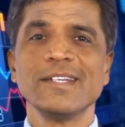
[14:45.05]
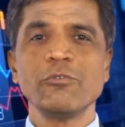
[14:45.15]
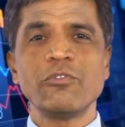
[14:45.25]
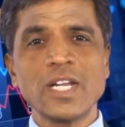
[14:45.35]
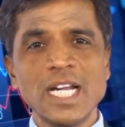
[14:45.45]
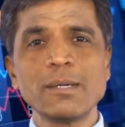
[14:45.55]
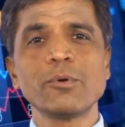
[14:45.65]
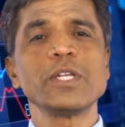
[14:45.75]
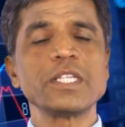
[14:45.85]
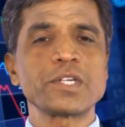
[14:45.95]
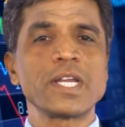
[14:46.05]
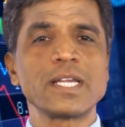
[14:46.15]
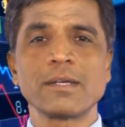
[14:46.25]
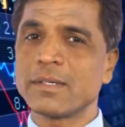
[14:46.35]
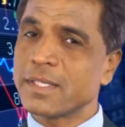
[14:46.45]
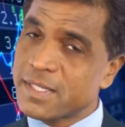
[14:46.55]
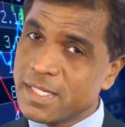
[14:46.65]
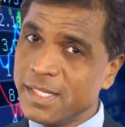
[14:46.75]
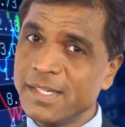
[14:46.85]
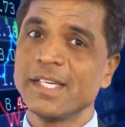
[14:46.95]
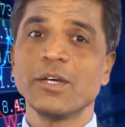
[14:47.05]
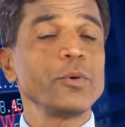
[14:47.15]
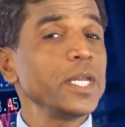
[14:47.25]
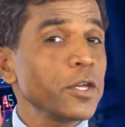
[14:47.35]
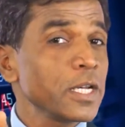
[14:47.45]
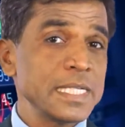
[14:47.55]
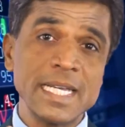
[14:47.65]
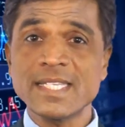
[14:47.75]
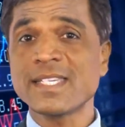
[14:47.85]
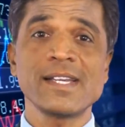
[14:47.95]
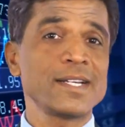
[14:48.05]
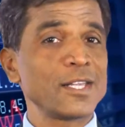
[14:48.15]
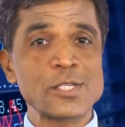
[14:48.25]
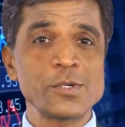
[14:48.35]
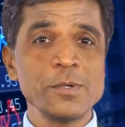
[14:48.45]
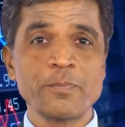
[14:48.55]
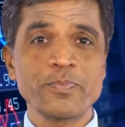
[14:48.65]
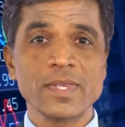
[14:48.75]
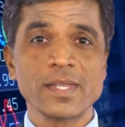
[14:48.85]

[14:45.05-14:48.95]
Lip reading: Forget about engineering. See, when you are in 10th standard also,